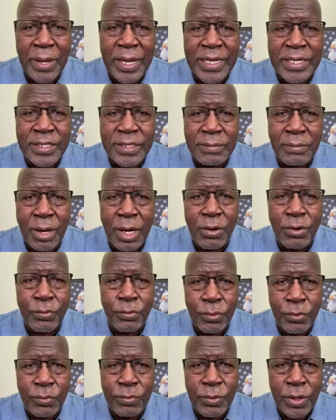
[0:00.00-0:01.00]
a small
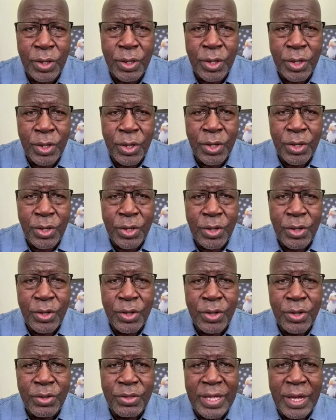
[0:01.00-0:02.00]
group
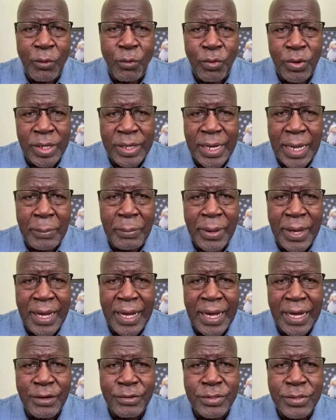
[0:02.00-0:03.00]
that will not buy a
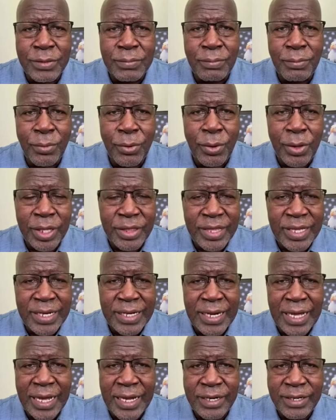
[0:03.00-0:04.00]
house more than
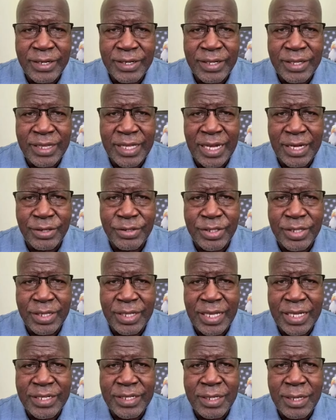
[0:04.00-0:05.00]
900,000.
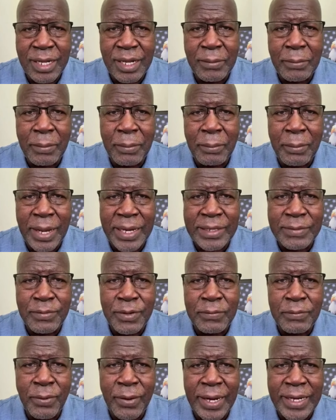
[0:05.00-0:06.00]
That's the
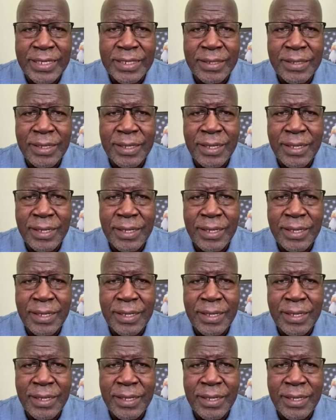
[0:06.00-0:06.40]
maximum price.